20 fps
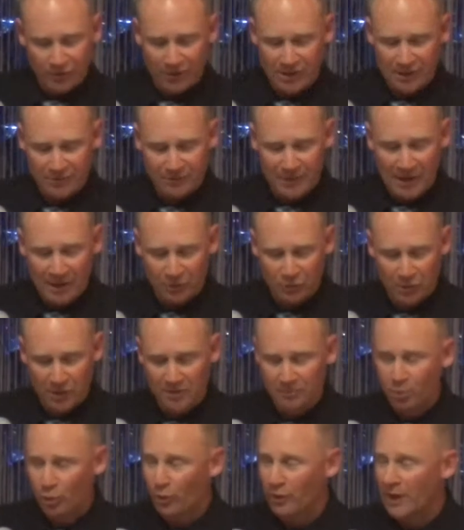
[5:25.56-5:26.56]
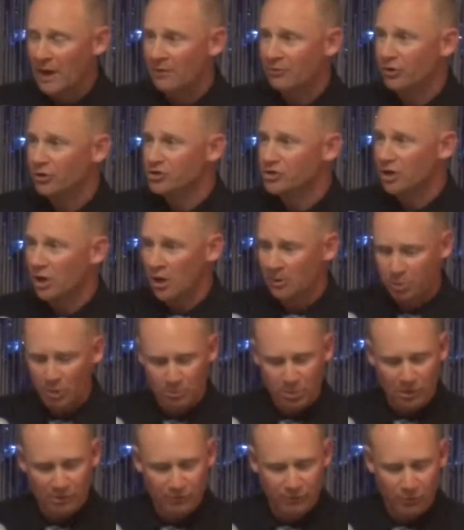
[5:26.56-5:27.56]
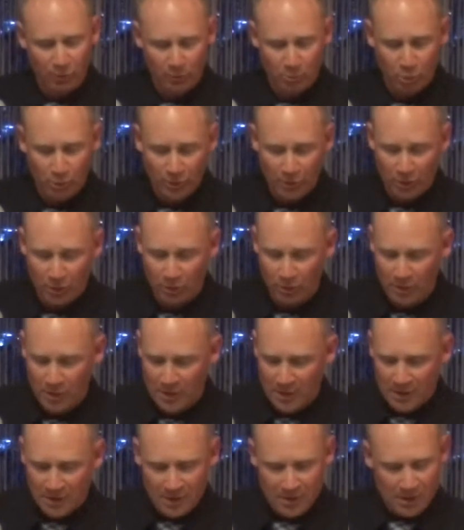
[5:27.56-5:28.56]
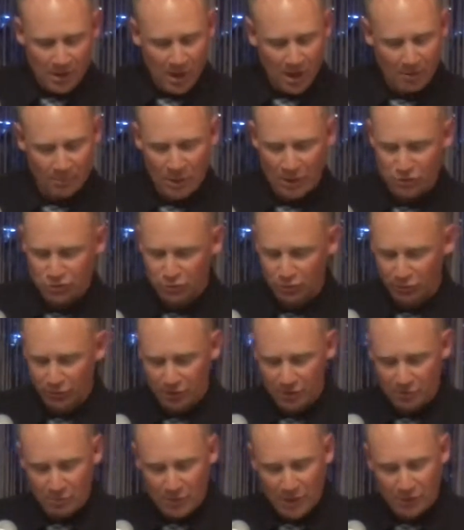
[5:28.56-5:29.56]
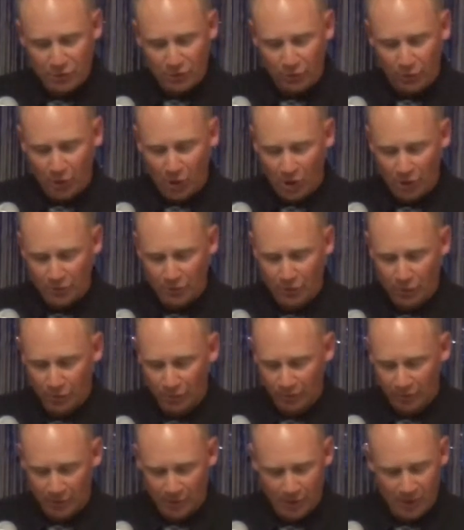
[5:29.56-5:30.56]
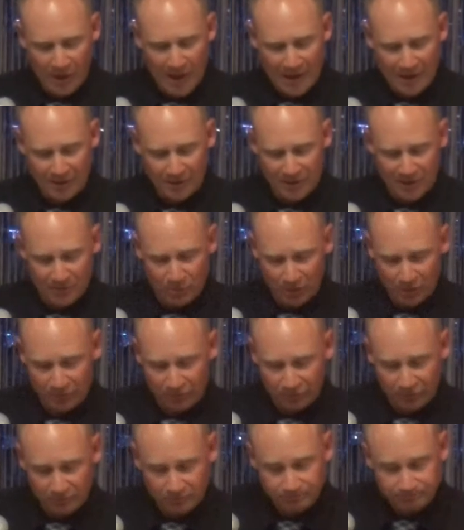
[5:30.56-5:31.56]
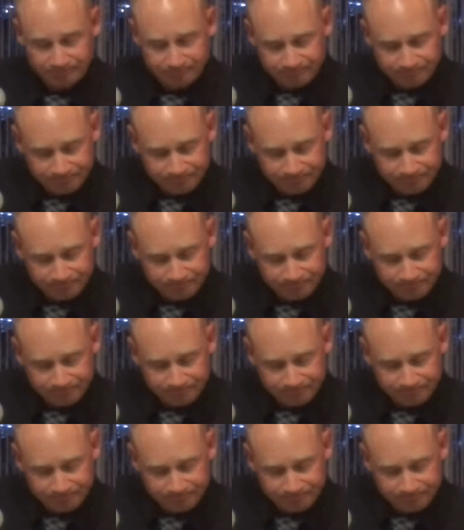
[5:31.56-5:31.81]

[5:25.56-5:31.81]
to get that grade point average up above 4.0. I truly commend her on her academics.